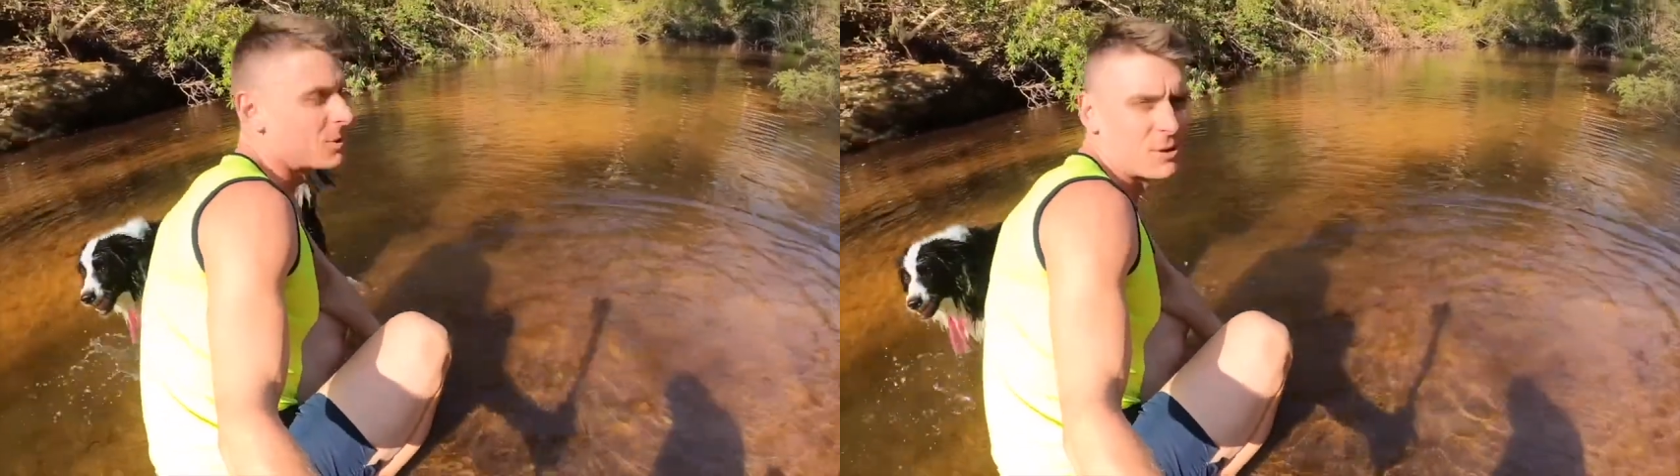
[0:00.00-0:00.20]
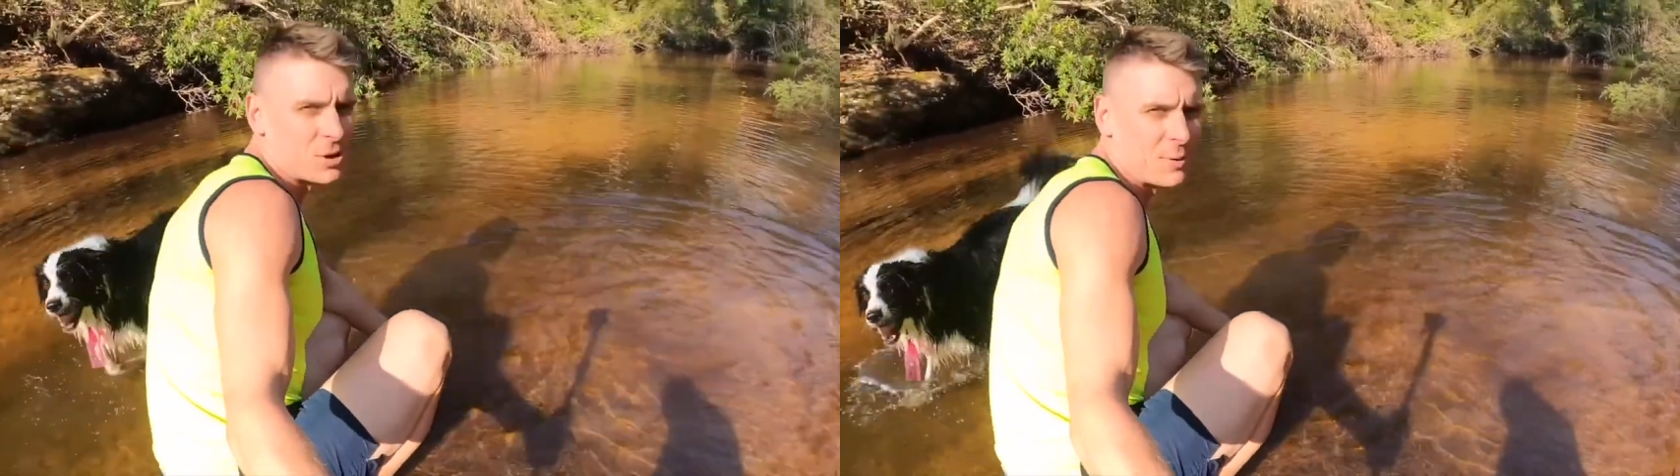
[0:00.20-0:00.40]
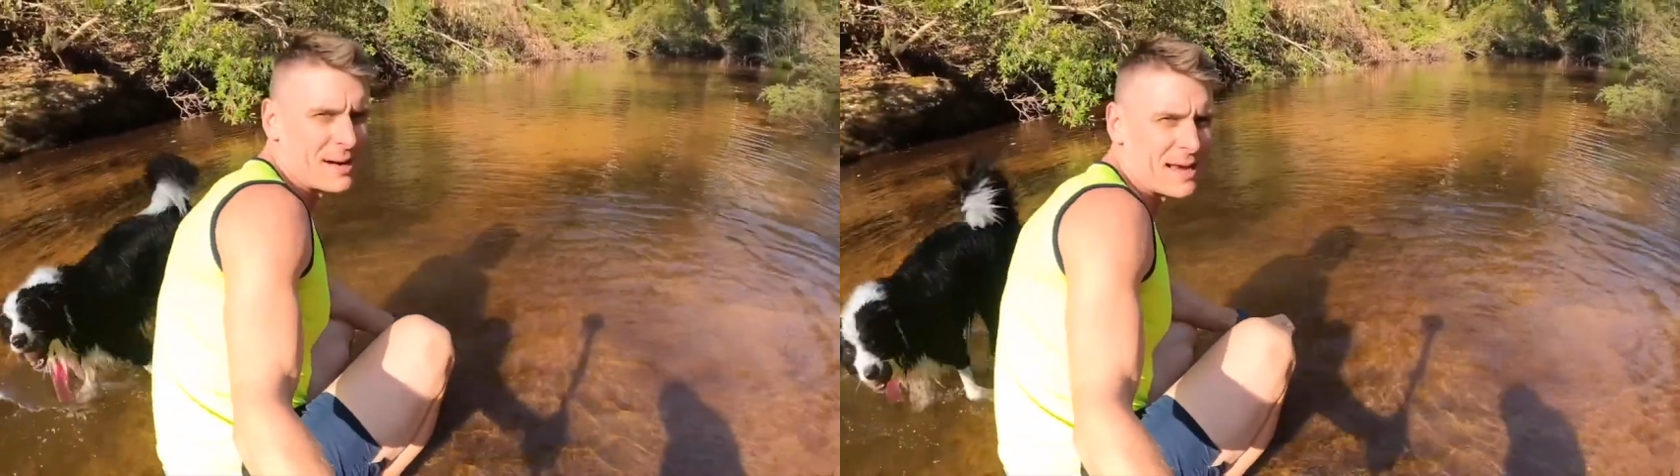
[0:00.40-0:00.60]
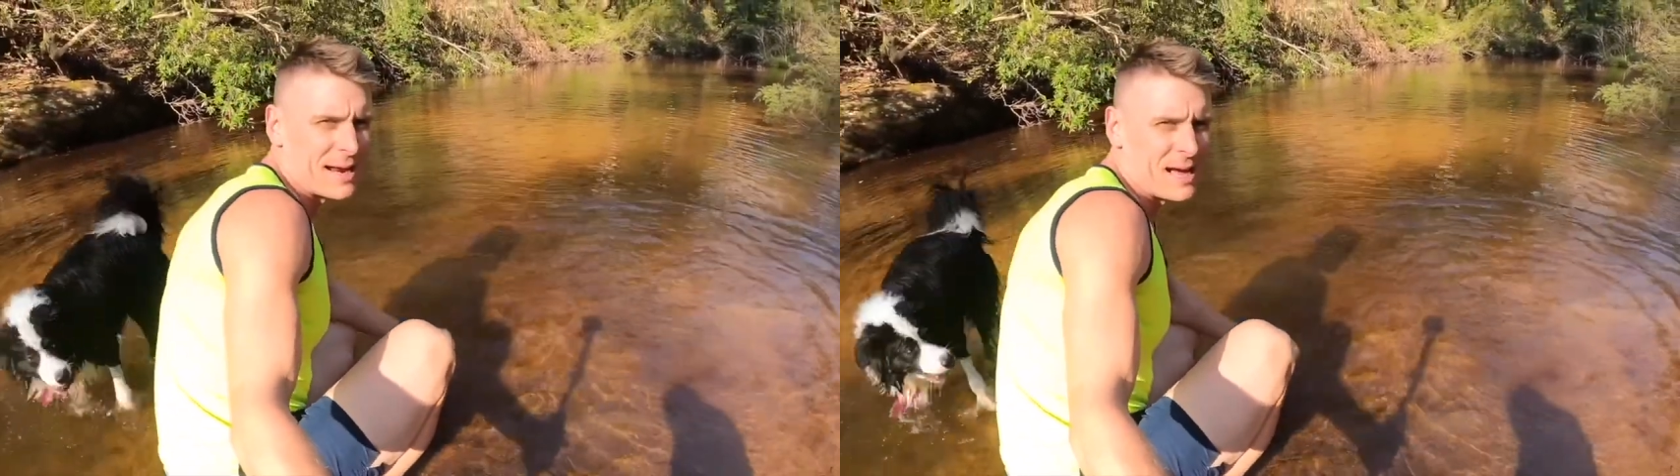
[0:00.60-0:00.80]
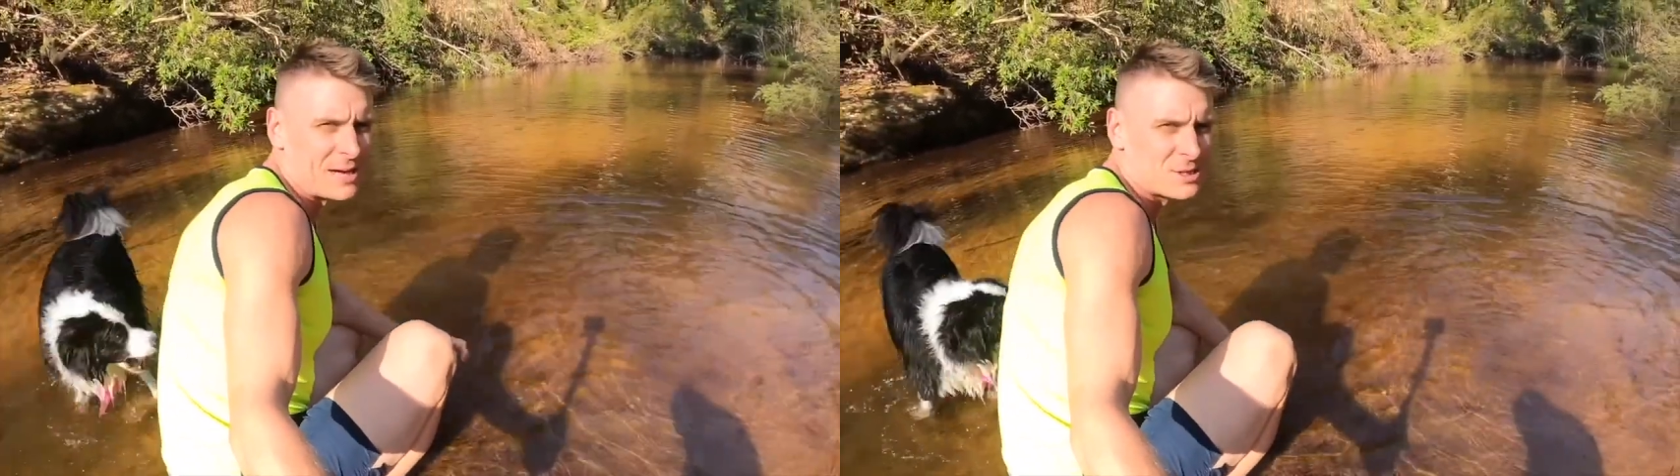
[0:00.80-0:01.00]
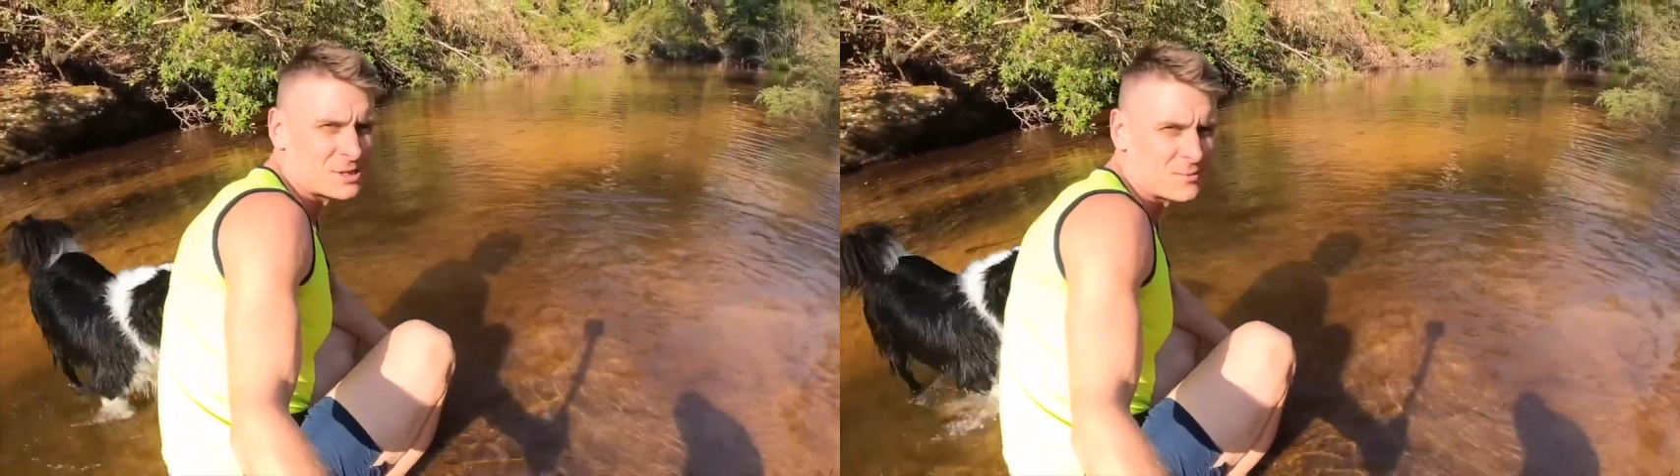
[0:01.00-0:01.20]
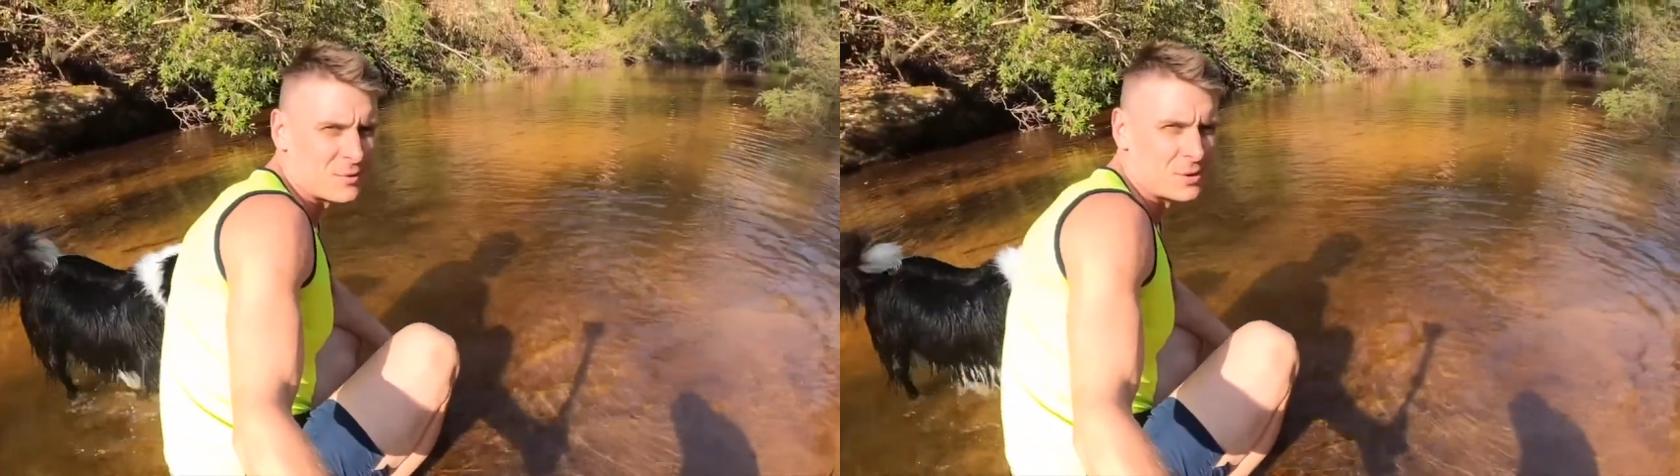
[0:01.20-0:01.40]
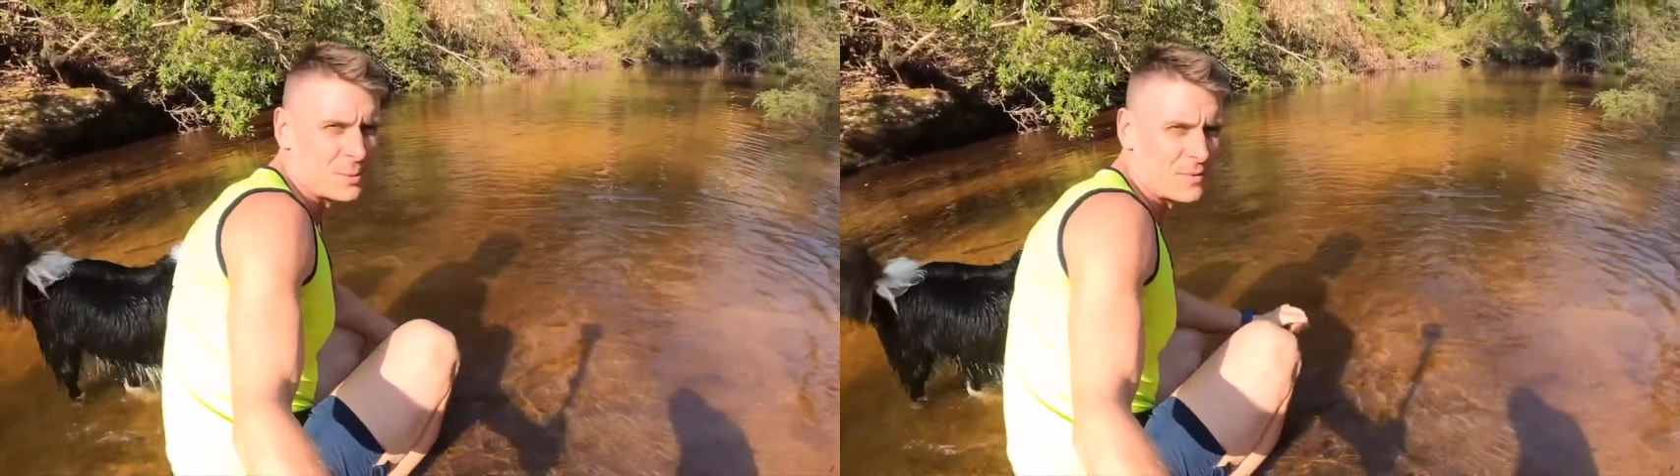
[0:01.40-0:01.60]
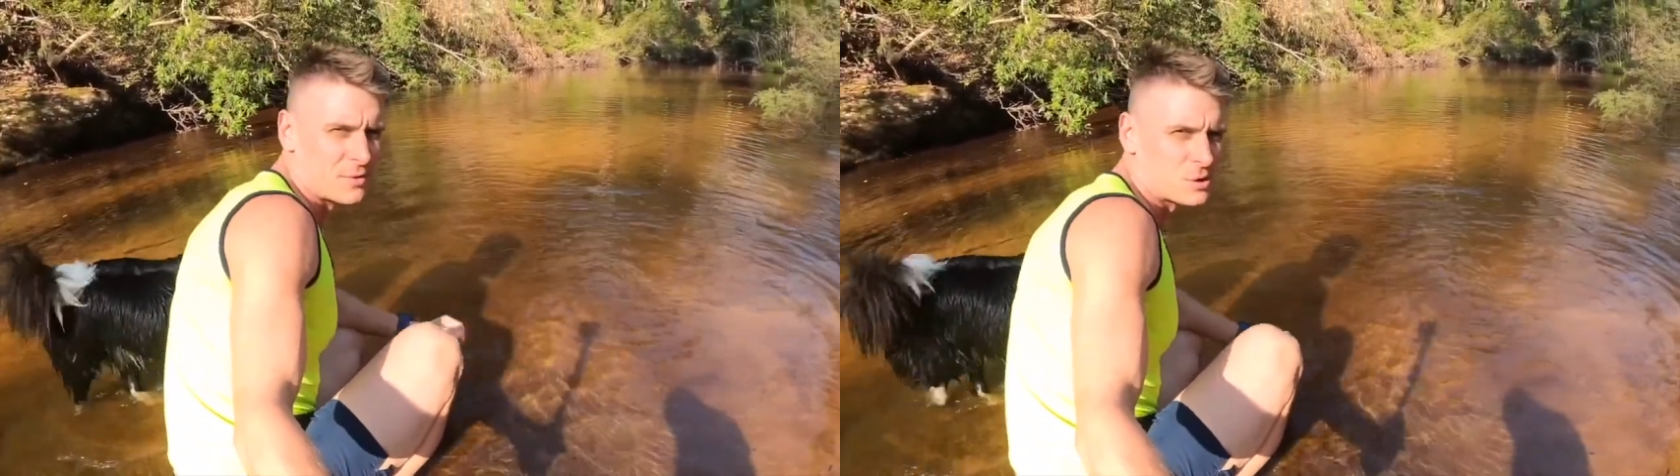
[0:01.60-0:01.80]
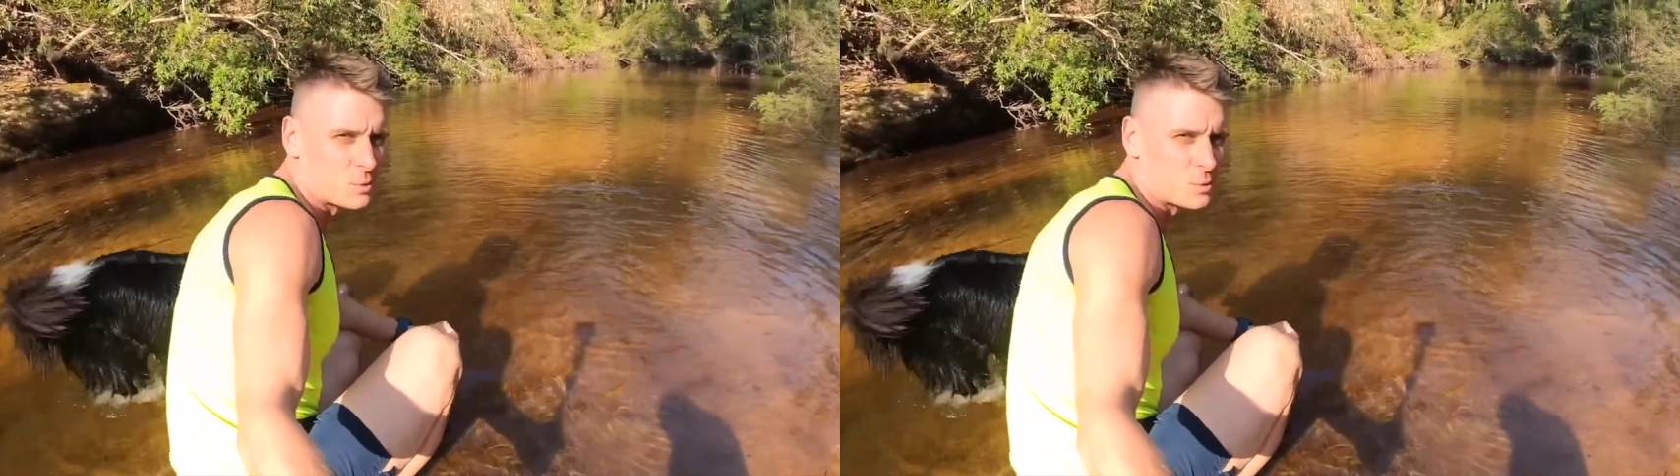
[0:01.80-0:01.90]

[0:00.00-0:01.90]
So we thought we'd head out just for a little bit of